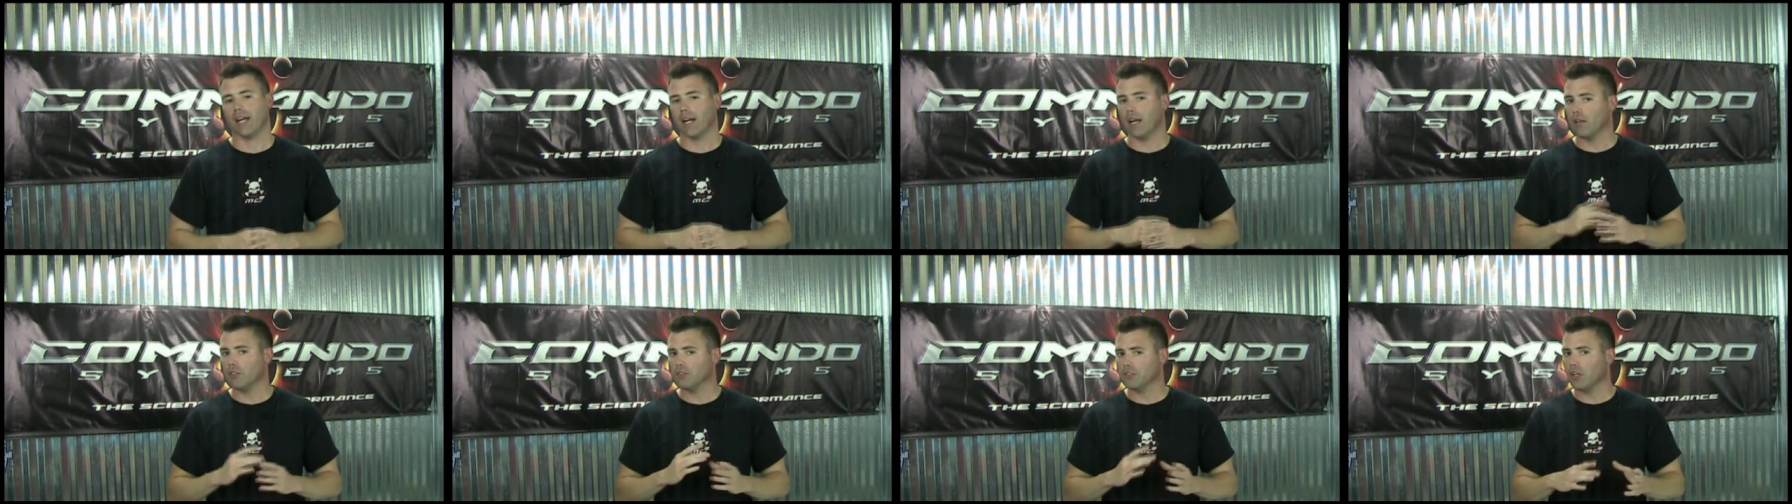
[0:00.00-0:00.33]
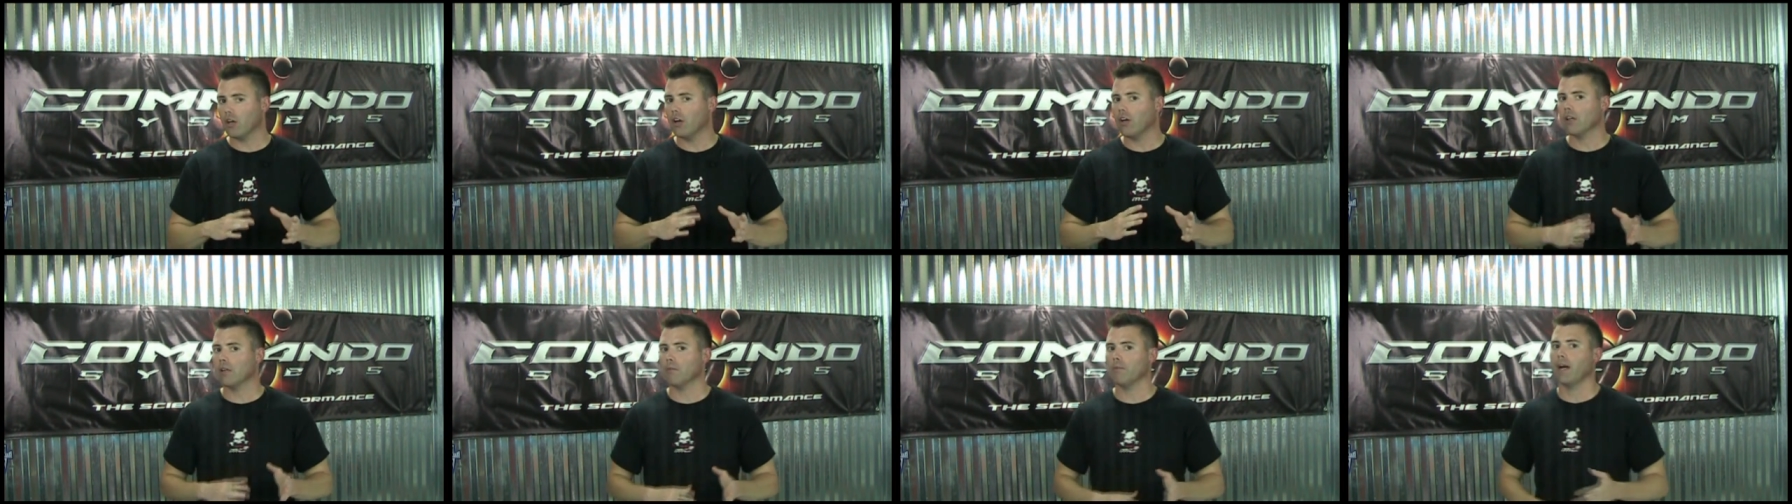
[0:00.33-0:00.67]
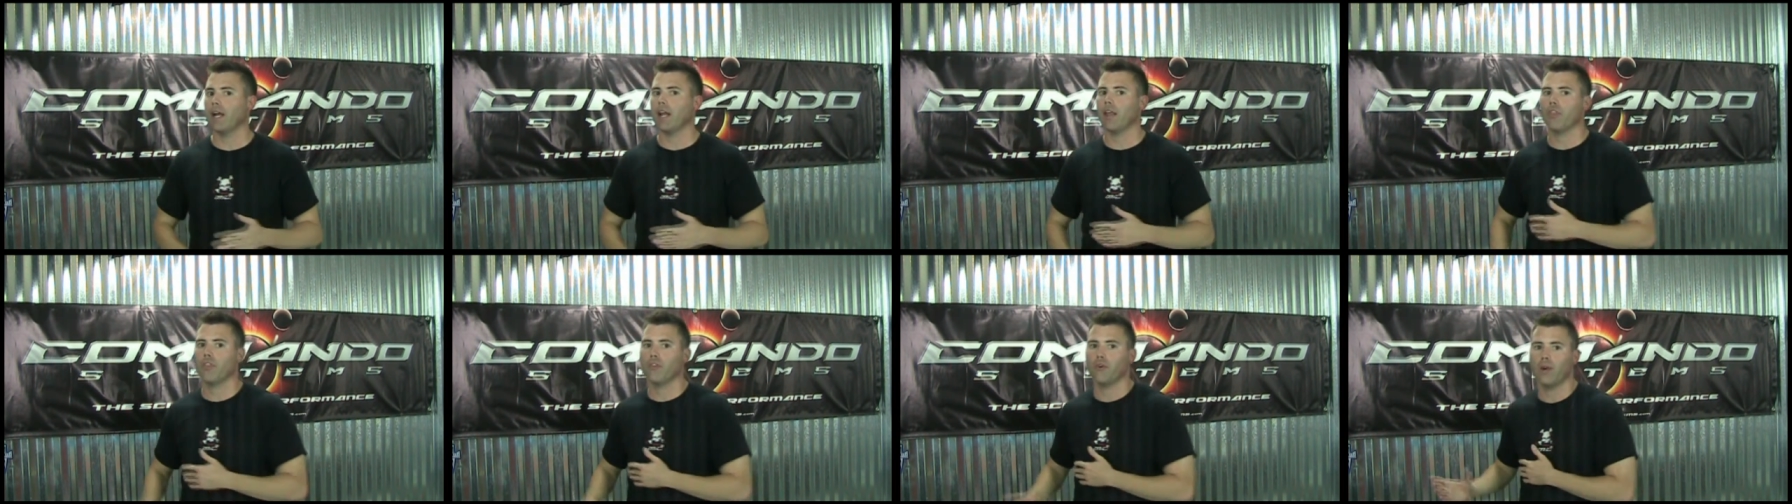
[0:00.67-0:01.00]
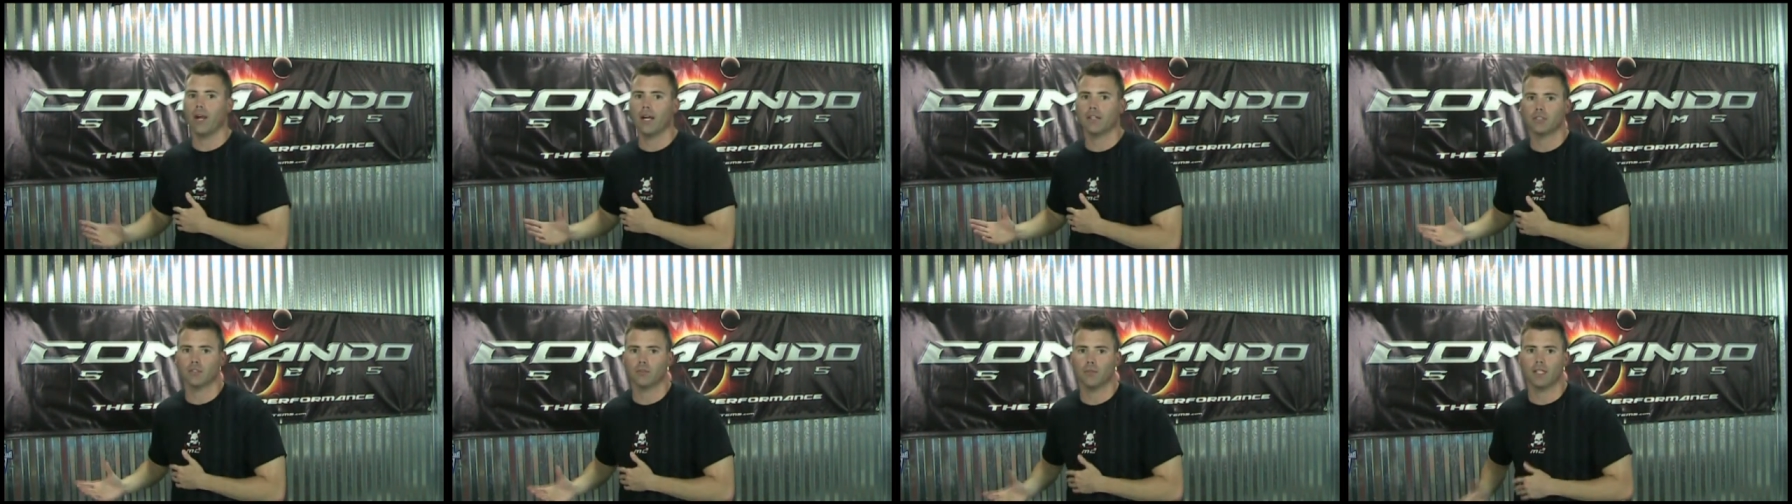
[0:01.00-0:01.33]
And I'll talk about it
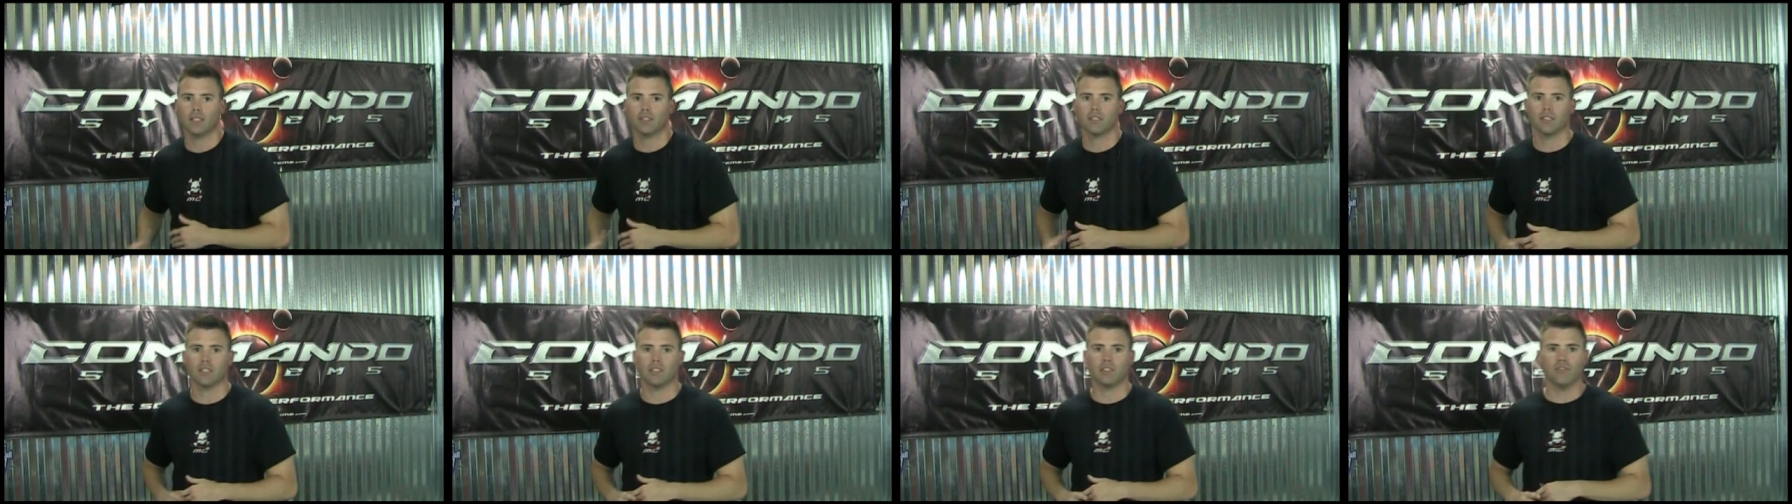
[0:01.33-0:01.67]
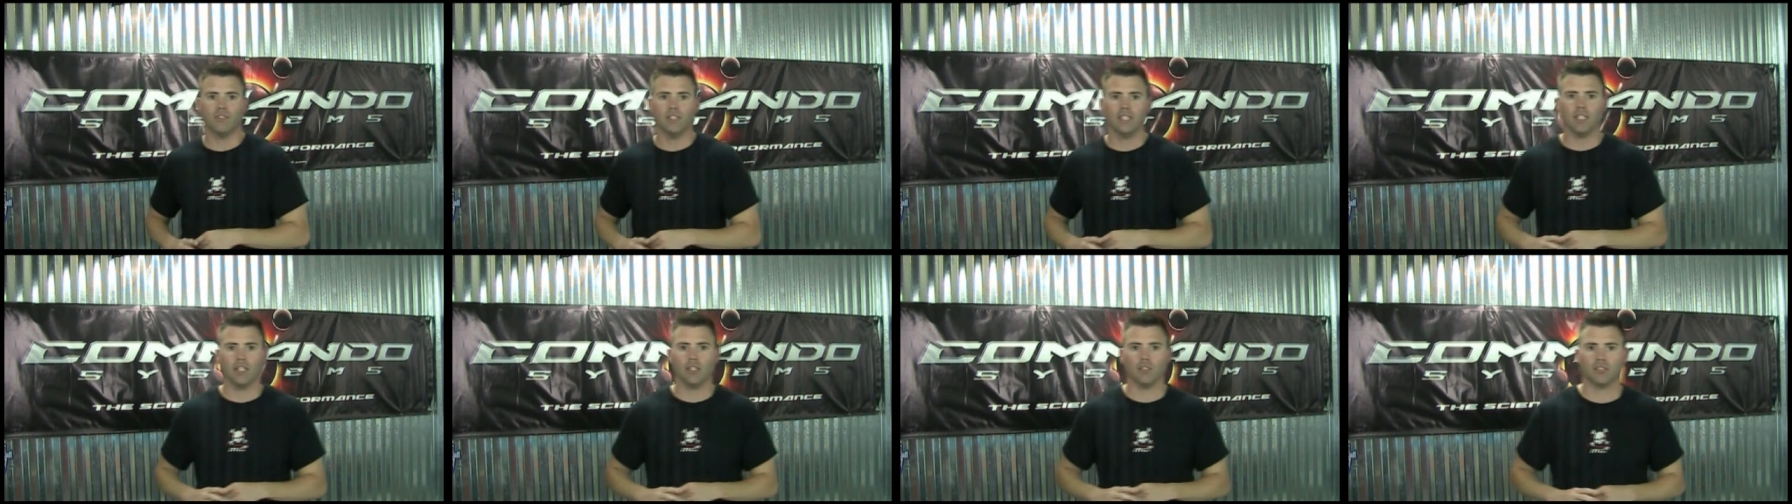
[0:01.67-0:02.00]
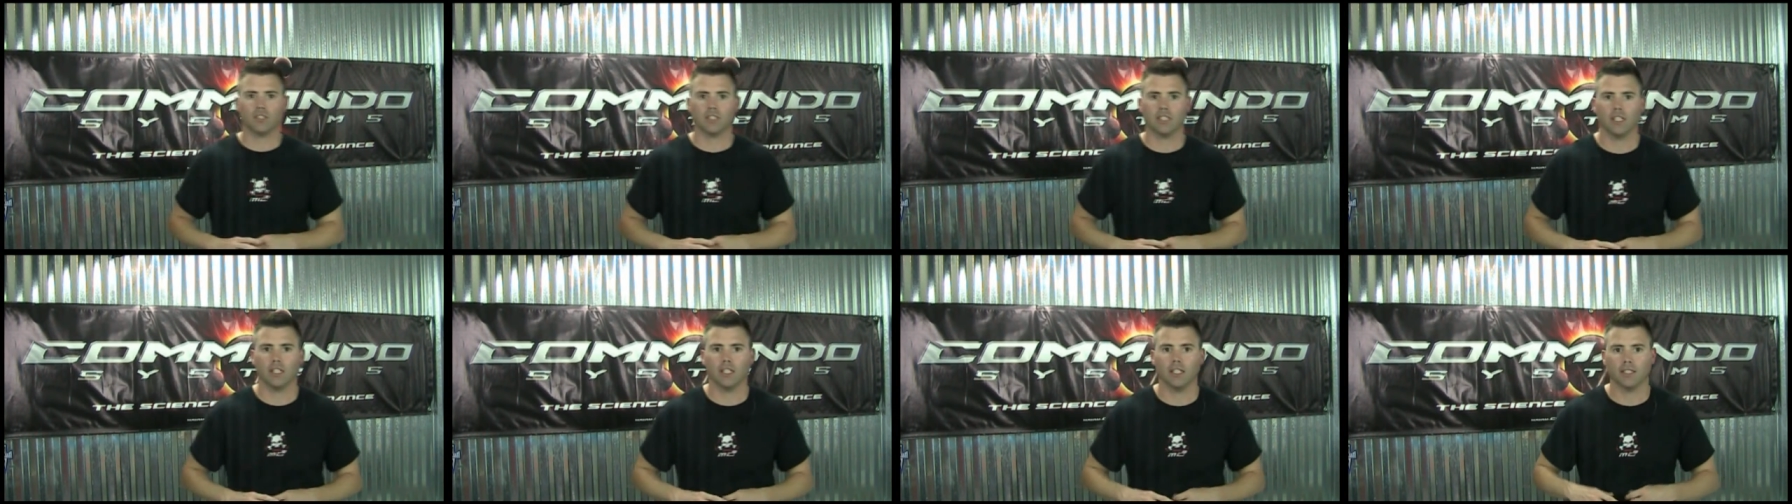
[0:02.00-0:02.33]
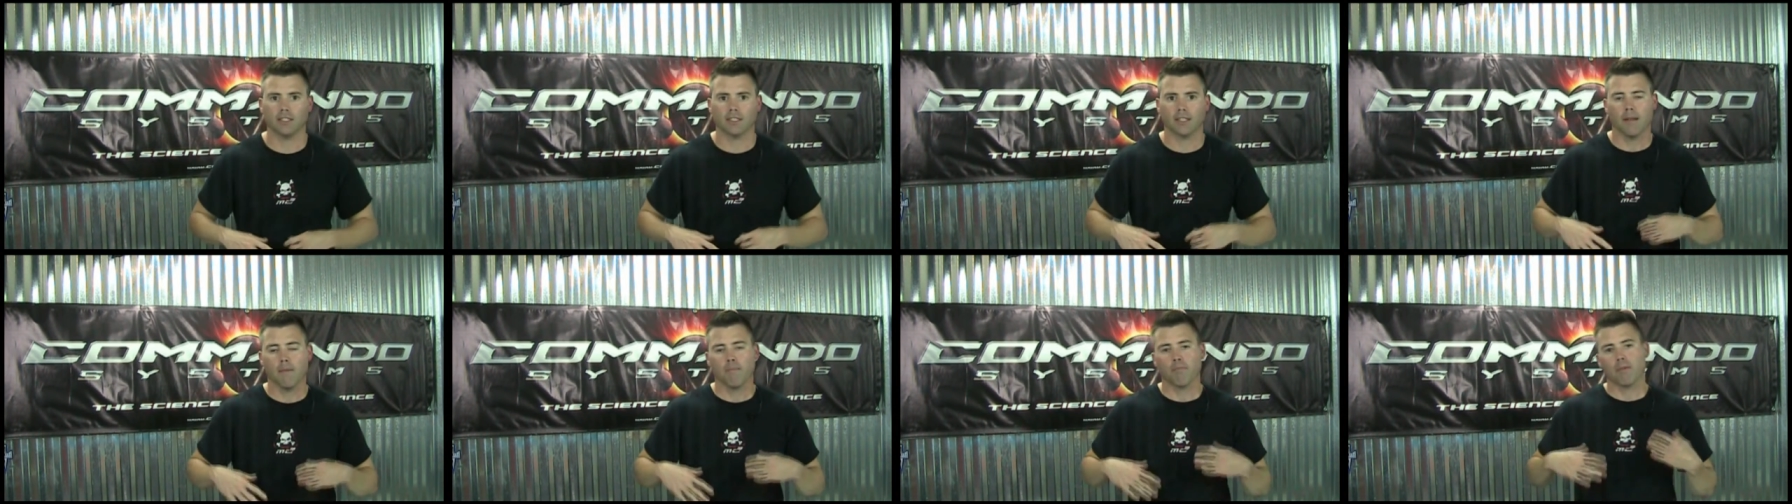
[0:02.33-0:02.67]
throughout the rest of this video
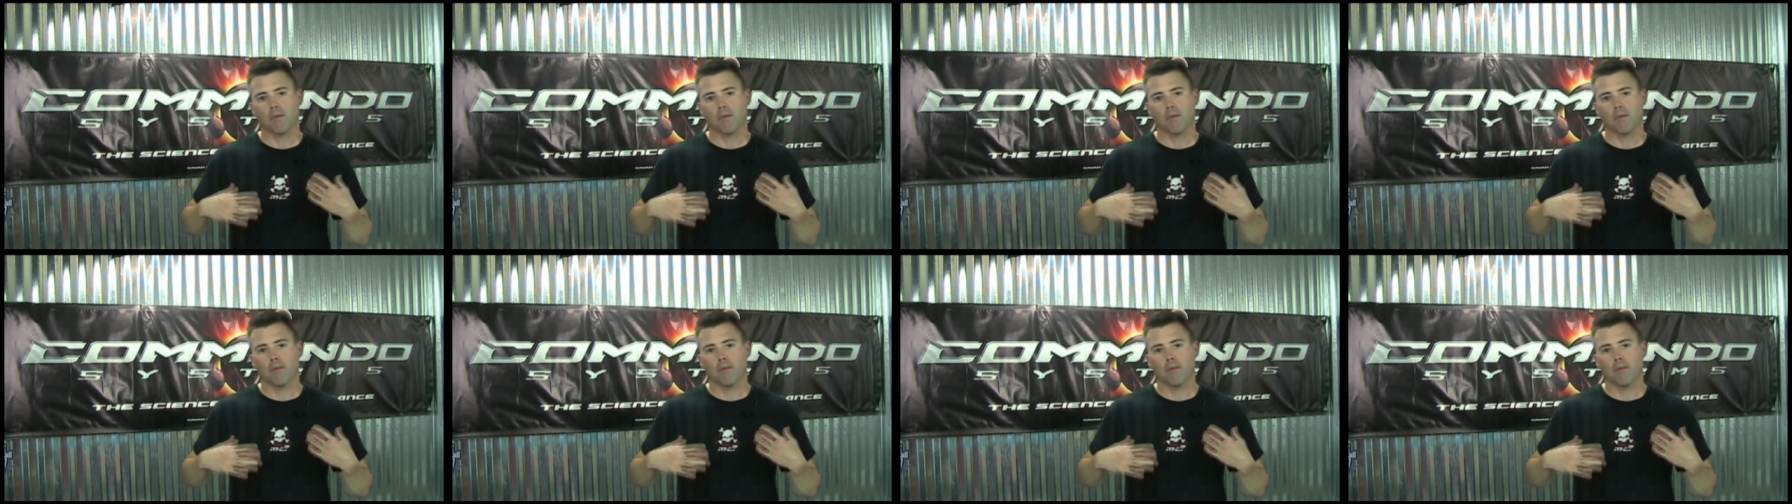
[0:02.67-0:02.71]
series,